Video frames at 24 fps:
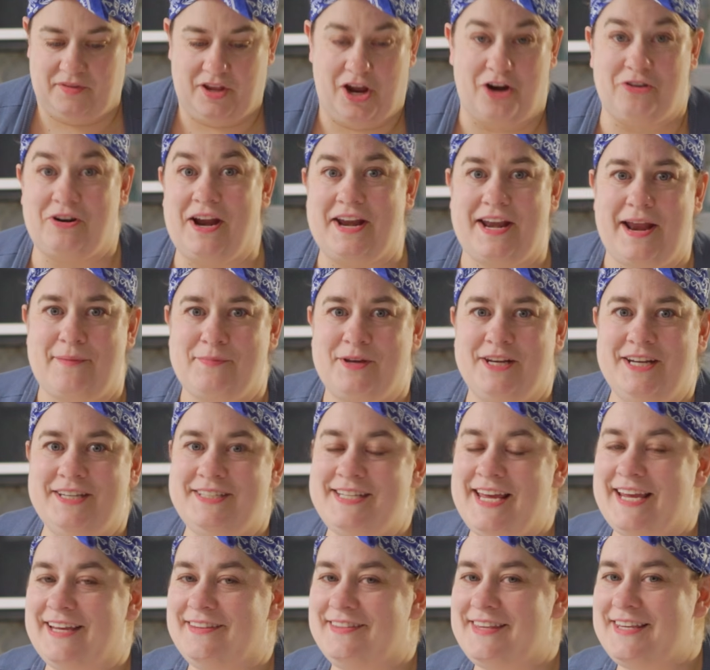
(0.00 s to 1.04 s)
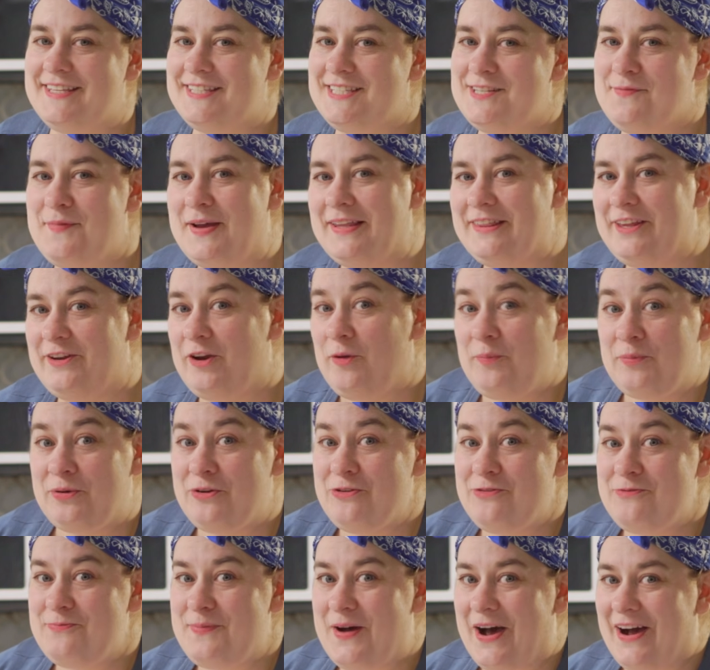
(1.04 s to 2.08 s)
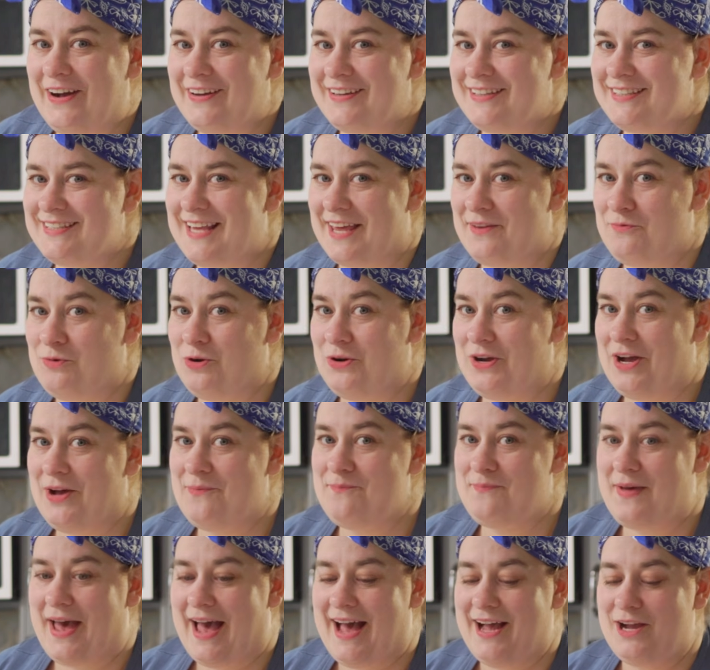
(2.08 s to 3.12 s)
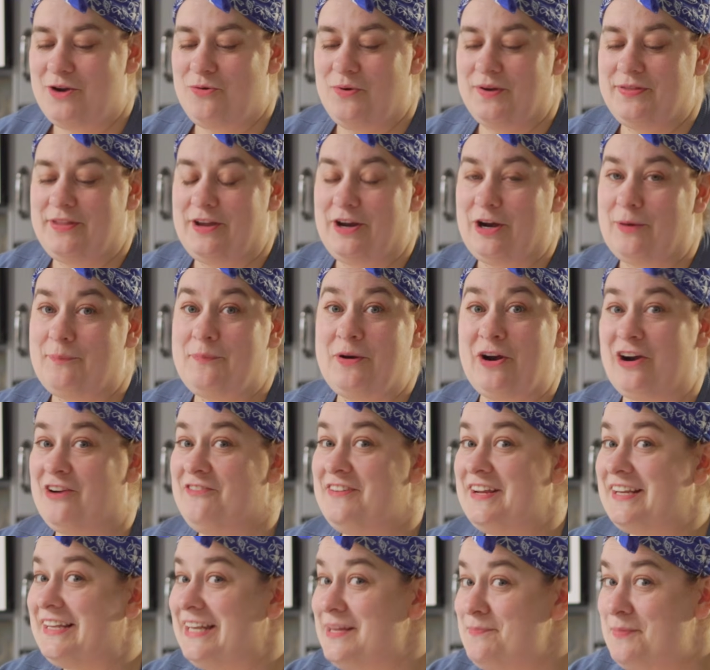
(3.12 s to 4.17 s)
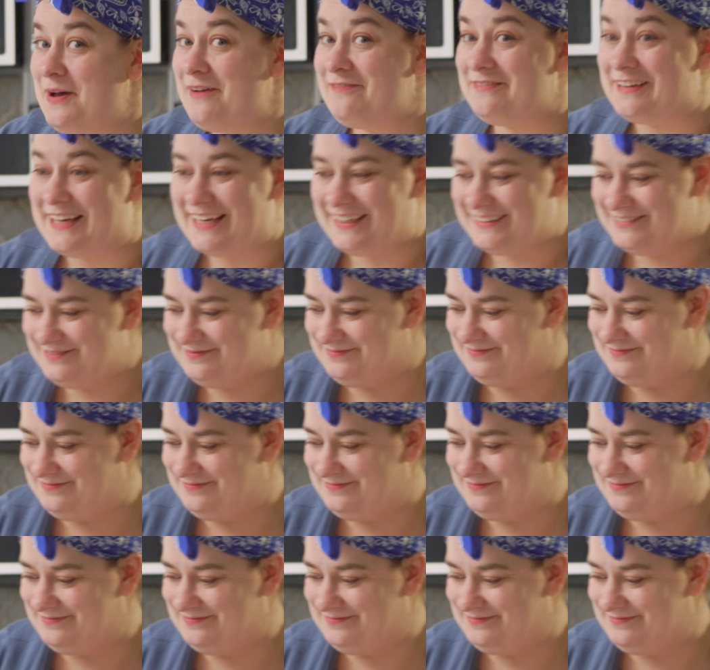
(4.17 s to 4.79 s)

All right, I'm gonna take these to my little proof box and we'll come back when they're perfectly puffy.